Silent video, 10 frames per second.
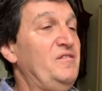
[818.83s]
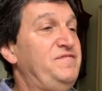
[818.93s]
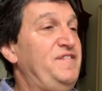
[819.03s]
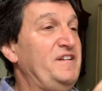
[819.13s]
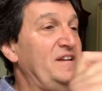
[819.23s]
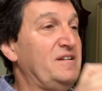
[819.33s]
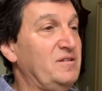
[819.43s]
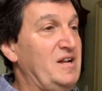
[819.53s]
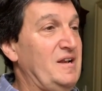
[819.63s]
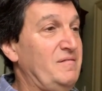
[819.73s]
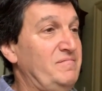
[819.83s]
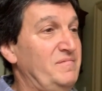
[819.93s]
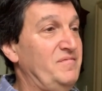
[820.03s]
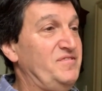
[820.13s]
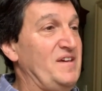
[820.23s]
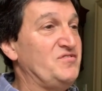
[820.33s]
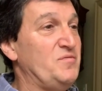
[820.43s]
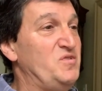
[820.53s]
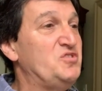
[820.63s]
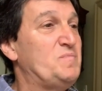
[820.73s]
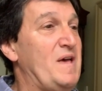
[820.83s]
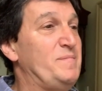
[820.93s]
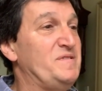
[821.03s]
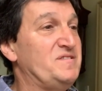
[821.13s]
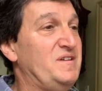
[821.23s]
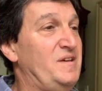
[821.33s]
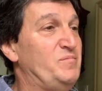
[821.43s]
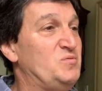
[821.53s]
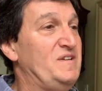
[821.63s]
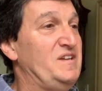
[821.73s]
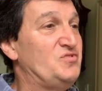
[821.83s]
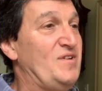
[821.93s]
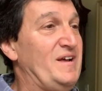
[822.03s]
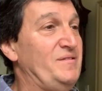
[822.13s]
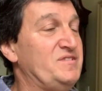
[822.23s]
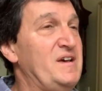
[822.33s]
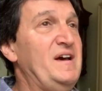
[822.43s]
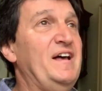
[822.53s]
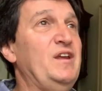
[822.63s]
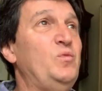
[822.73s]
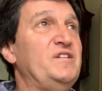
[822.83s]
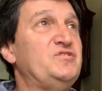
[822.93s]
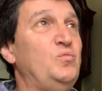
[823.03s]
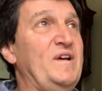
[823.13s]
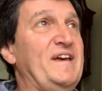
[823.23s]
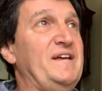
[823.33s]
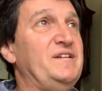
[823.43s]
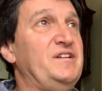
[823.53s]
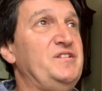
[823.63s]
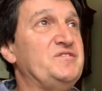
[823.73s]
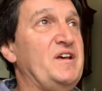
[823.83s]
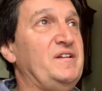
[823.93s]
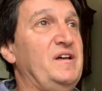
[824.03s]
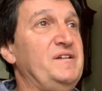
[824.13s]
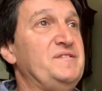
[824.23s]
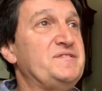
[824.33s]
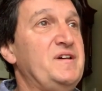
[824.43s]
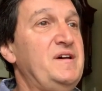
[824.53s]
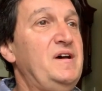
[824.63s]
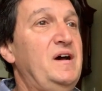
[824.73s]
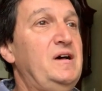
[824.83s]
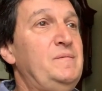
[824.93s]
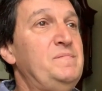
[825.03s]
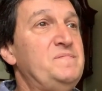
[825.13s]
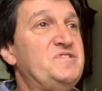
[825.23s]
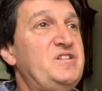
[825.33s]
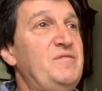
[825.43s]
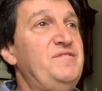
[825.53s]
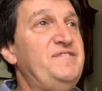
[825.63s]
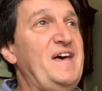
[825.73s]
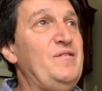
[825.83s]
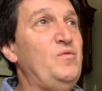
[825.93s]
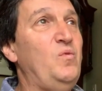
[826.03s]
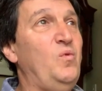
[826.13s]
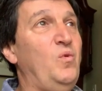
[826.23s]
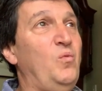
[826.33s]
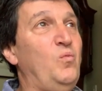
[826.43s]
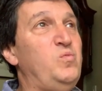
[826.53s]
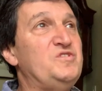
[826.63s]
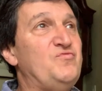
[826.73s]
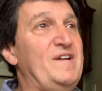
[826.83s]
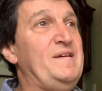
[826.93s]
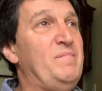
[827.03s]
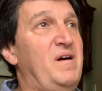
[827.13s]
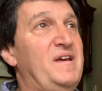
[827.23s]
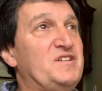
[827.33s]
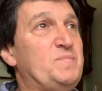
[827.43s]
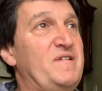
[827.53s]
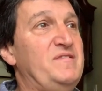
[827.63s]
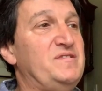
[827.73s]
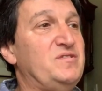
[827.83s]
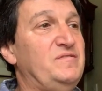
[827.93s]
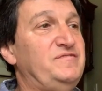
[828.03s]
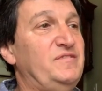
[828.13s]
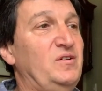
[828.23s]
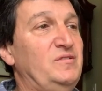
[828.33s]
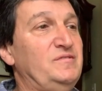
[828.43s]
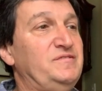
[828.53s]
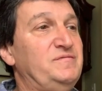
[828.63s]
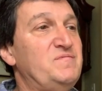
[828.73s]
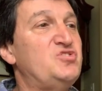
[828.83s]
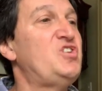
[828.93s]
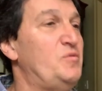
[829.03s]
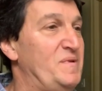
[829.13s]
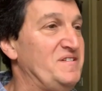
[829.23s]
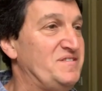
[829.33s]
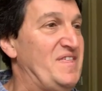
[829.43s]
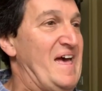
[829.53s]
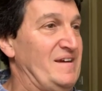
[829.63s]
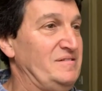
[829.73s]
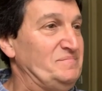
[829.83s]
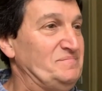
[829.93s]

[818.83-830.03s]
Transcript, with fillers: funny little things from newspapers in between each round, and I worked on weekending and news headlines. So that was really my experience of showbiz then.